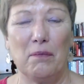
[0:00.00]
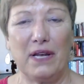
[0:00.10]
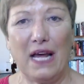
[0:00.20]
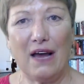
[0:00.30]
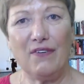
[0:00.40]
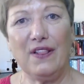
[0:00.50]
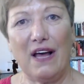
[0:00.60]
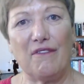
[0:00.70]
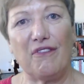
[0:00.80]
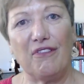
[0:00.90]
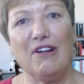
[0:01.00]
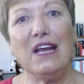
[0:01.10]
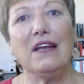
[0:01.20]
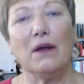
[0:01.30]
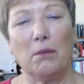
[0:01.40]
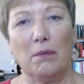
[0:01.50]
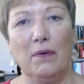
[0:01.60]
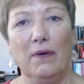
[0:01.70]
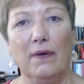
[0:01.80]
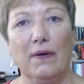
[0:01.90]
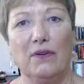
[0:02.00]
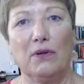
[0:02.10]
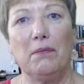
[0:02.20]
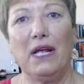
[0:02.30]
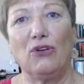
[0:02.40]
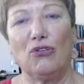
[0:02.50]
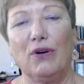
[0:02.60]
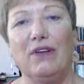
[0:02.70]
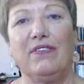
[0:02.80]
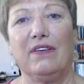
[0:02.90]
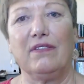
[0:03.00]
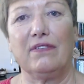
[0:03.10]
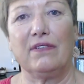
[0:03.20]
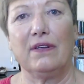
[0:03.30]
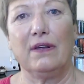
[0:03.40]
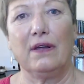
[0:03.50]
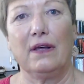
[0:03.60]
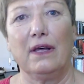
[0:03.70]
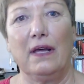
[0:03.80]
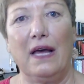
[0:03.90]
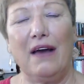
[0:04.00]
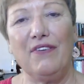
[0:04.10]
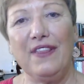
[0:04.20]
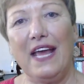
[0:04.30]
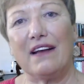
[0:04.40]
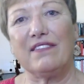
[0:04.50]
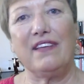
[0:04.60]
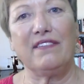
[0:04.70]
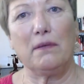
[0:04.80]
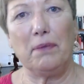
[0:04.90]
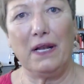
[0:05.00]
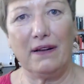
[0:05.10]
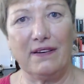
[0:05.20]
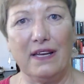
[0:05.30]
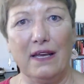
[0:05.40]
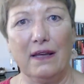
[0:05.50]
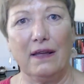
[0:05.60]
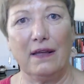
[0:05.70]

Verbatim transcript: But having that freedom to make choices, having the accessibility.